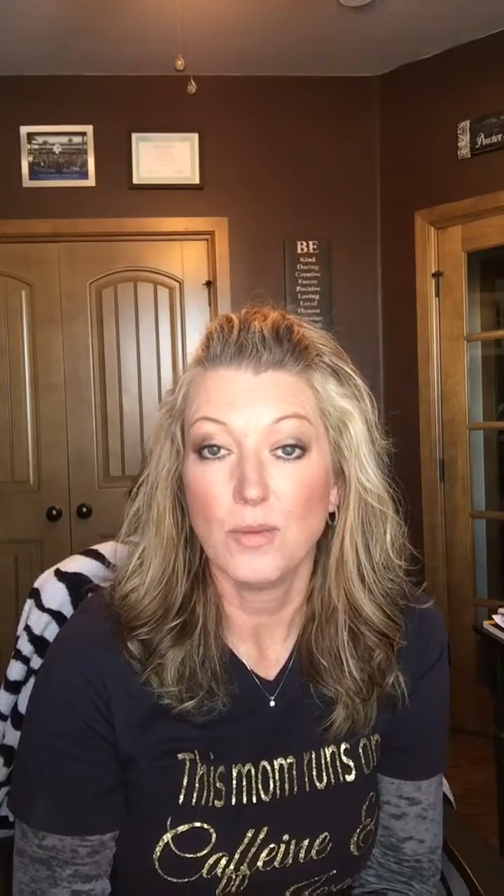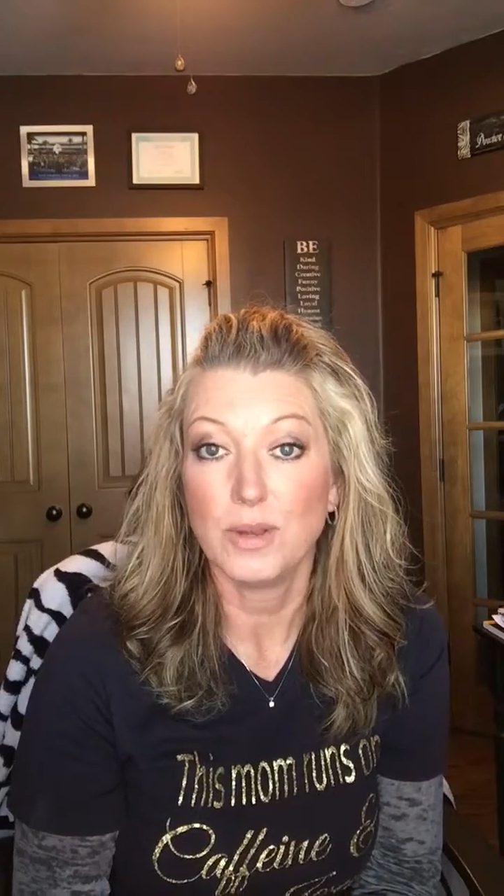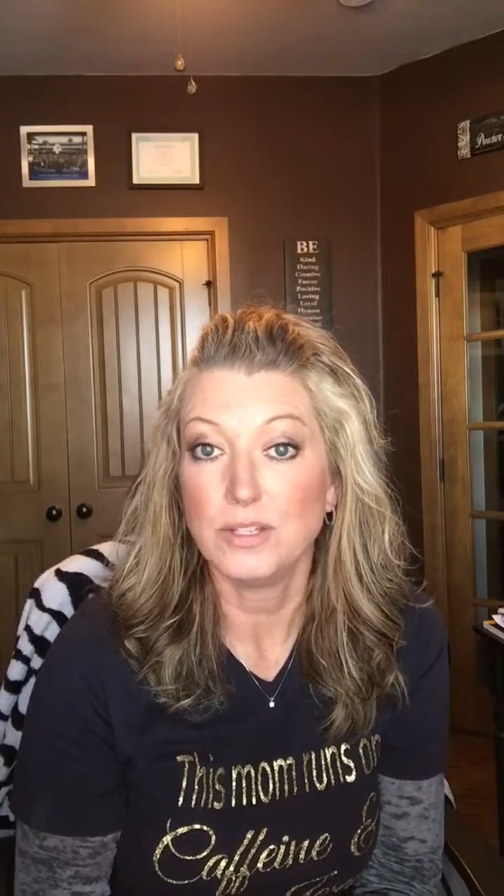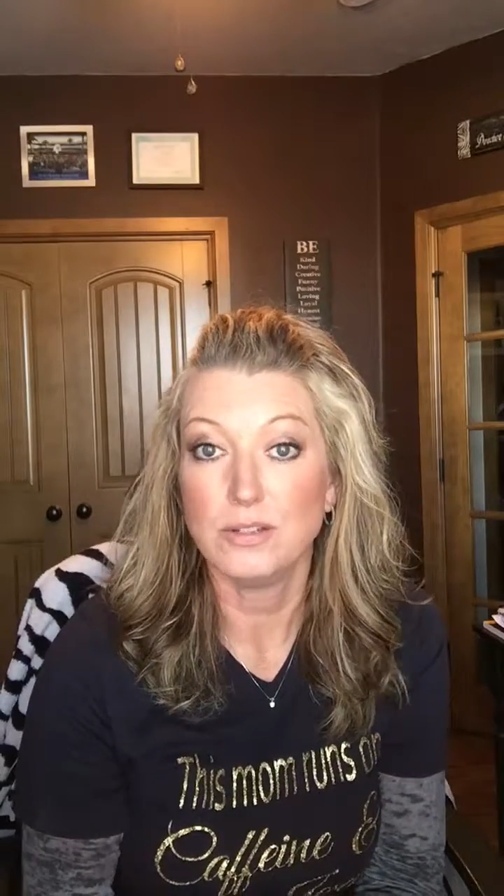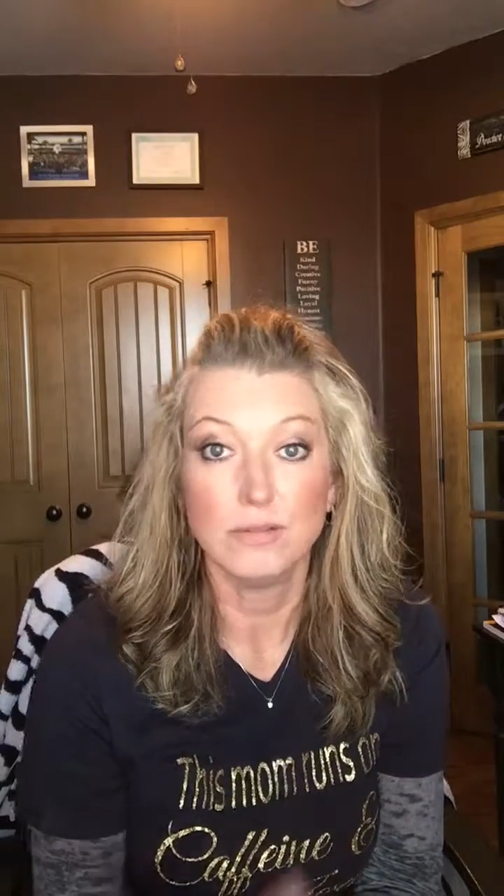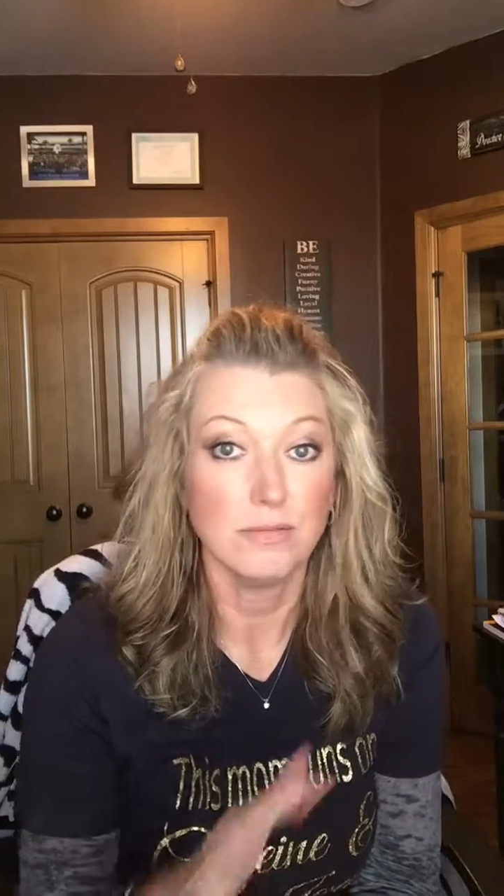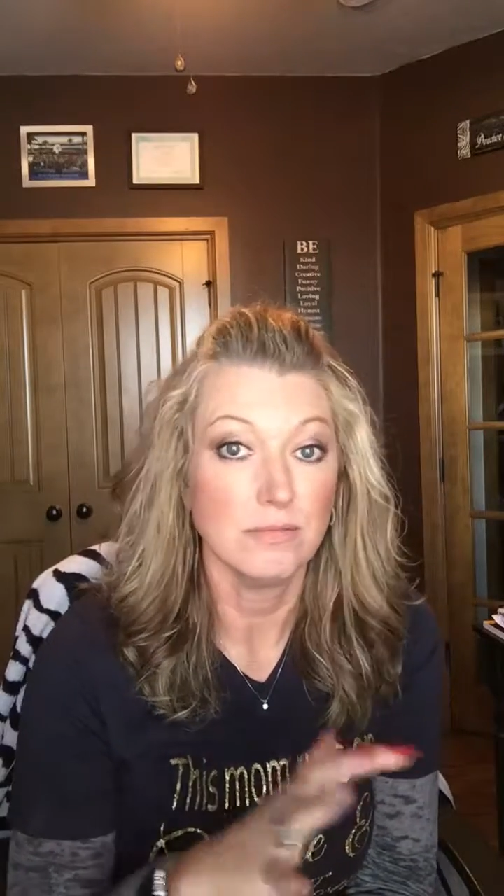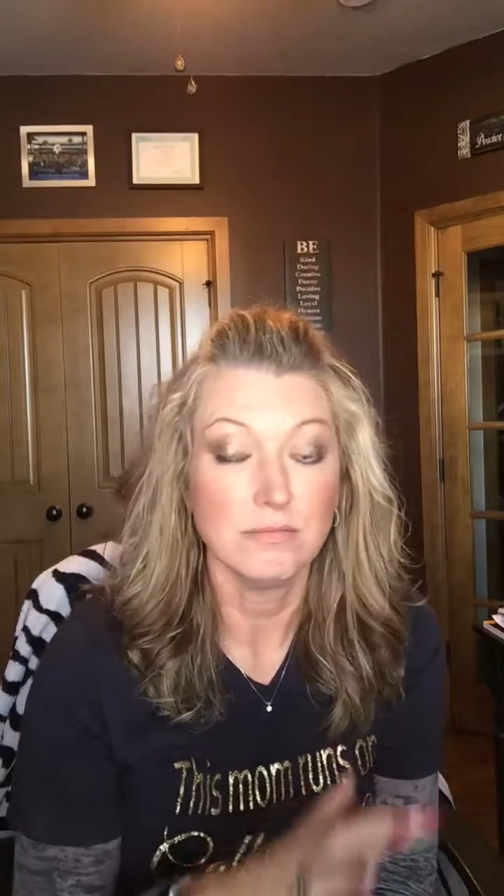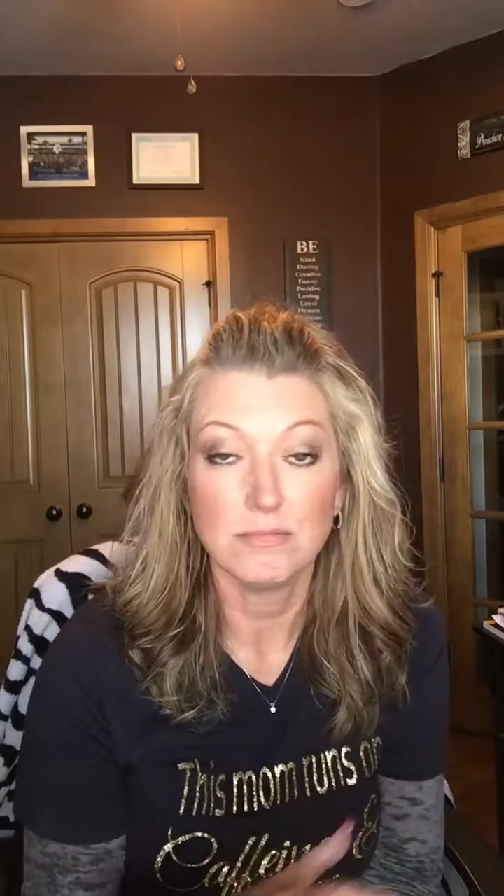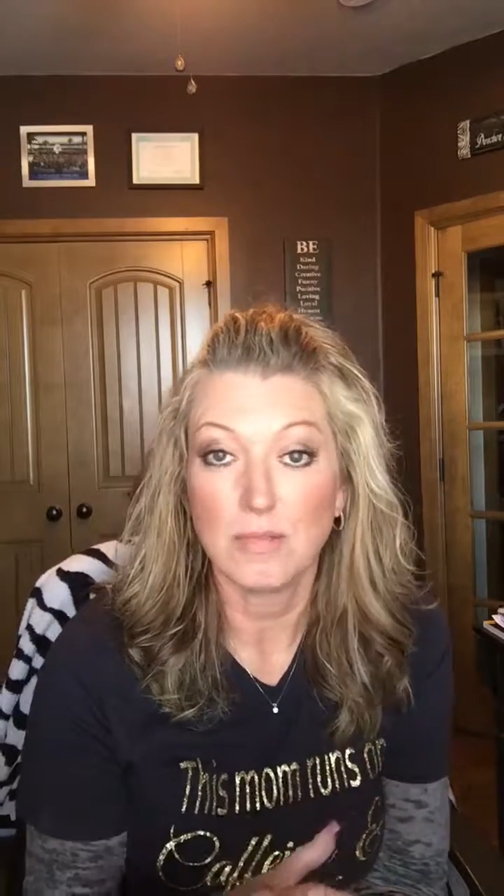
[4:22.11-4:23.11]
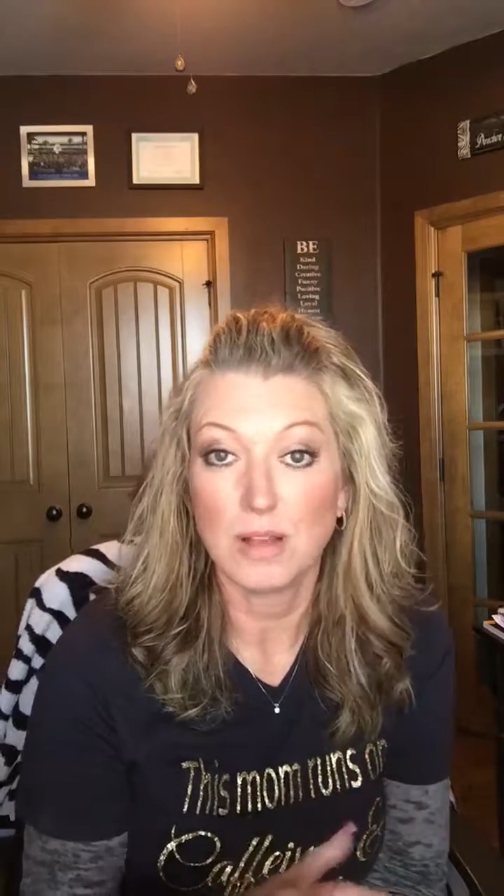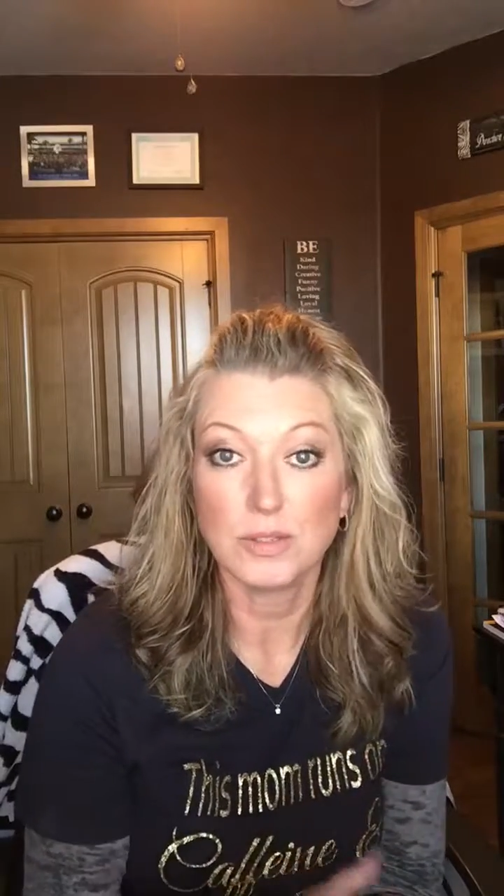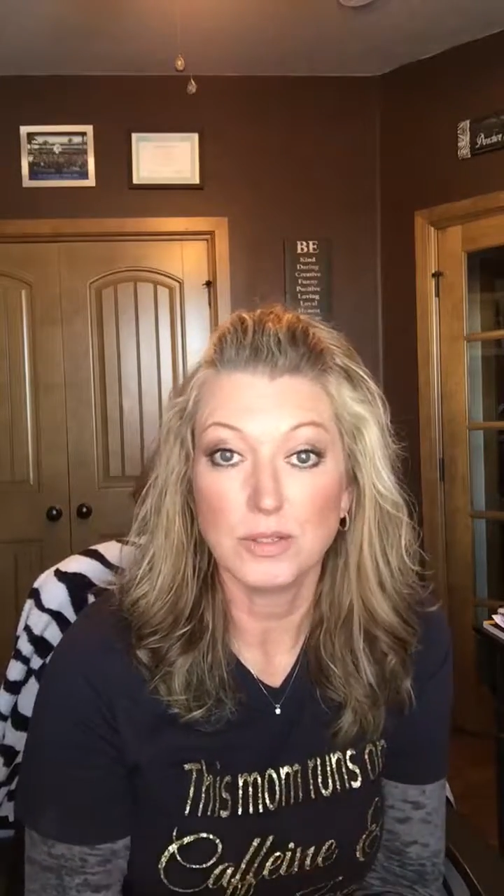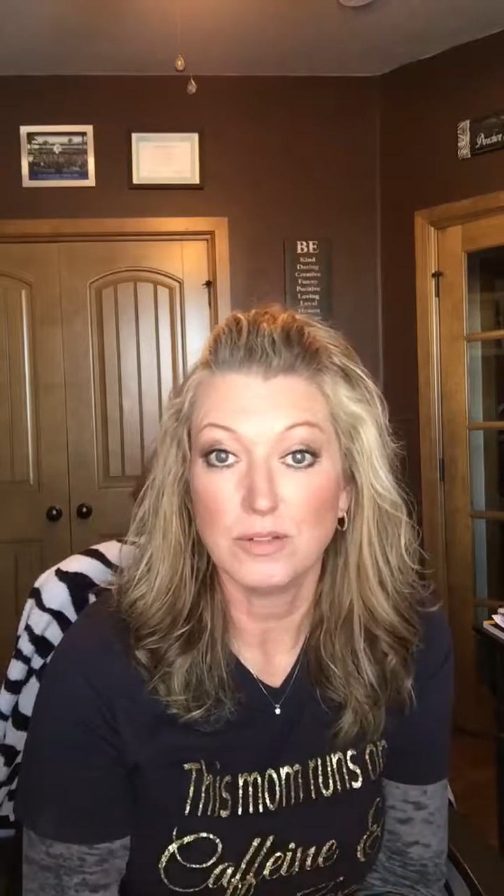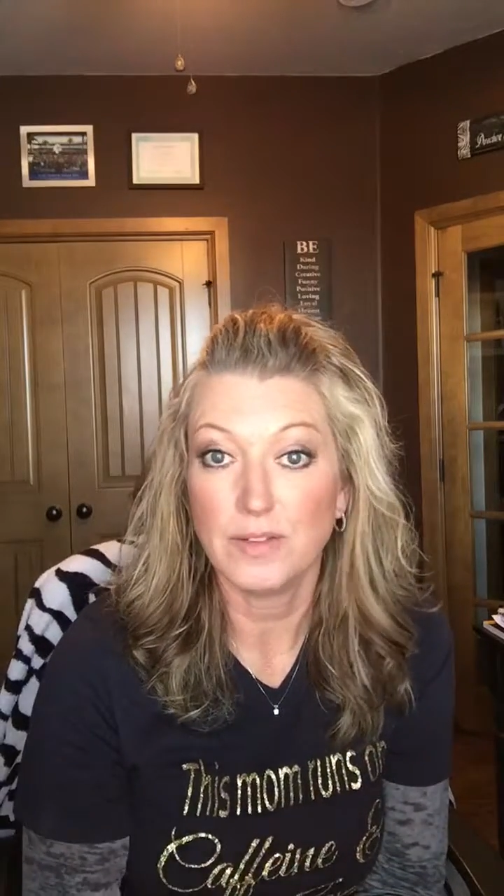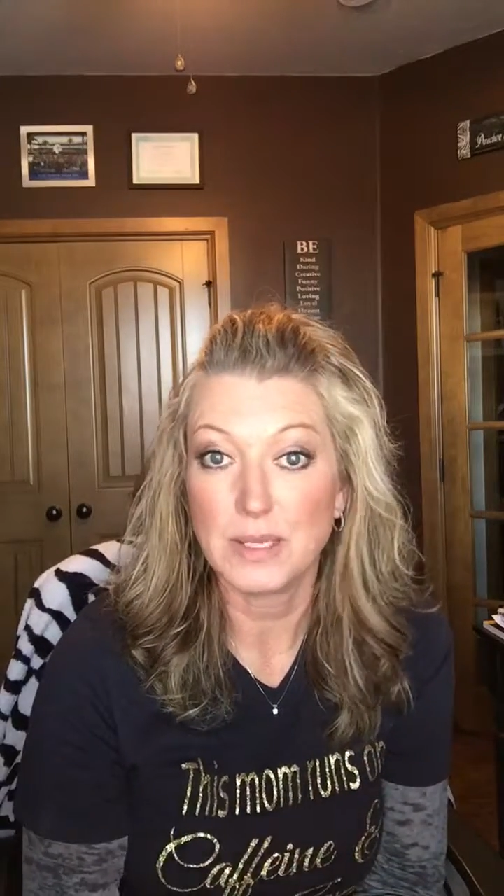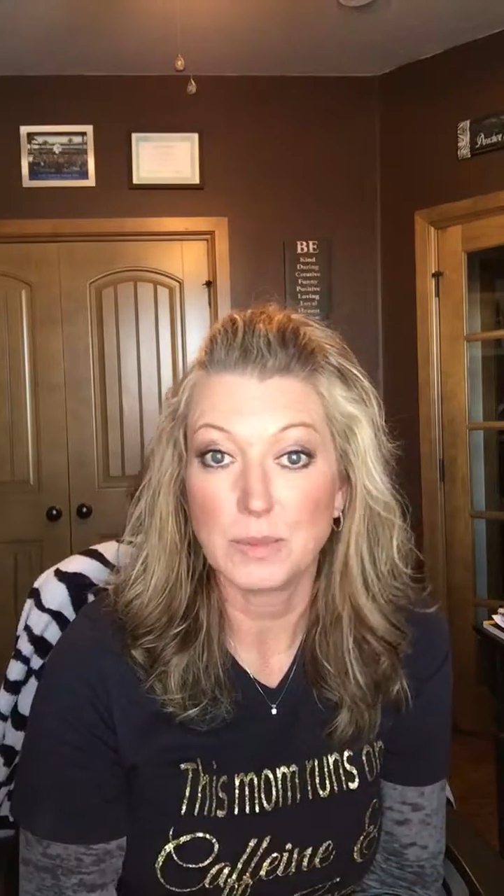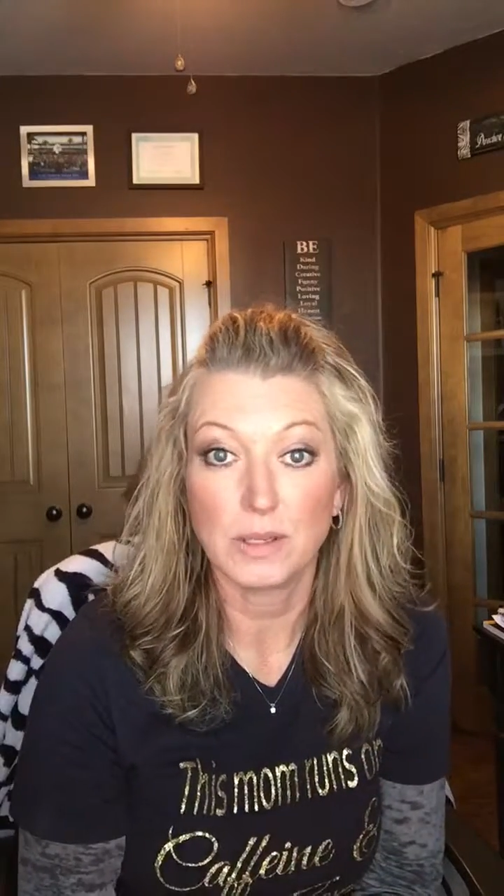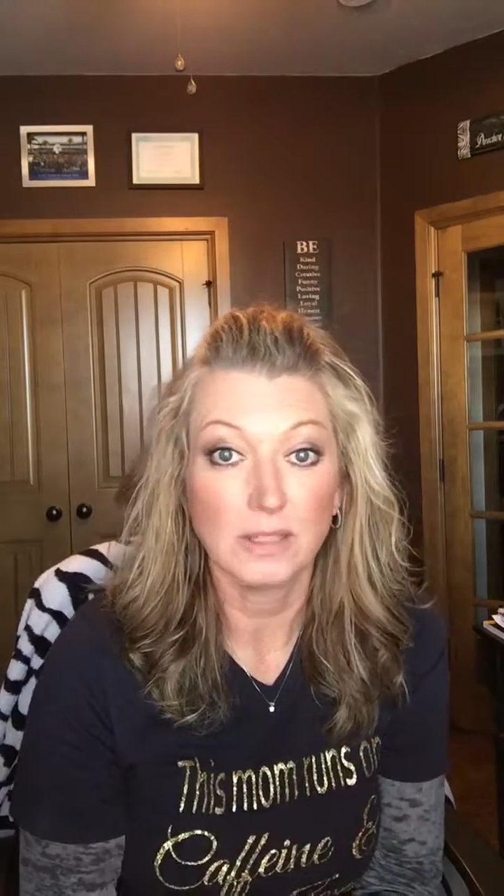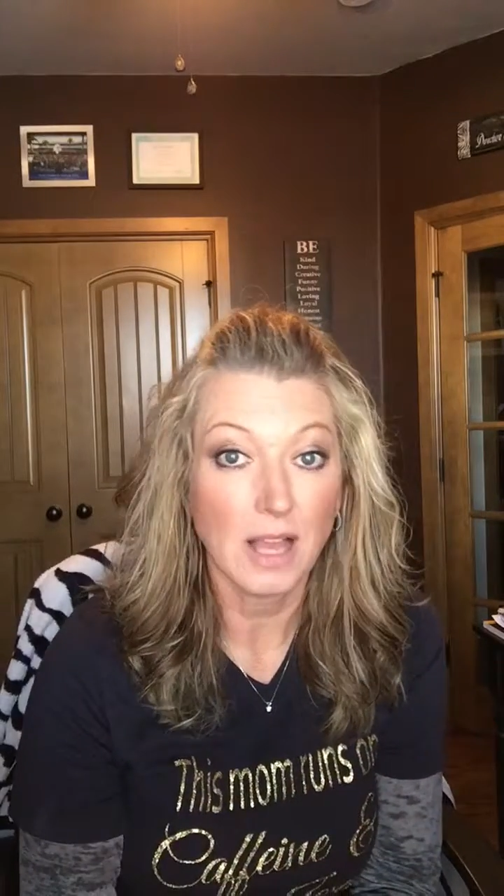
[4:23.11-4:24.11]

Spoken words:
We do also do Facebook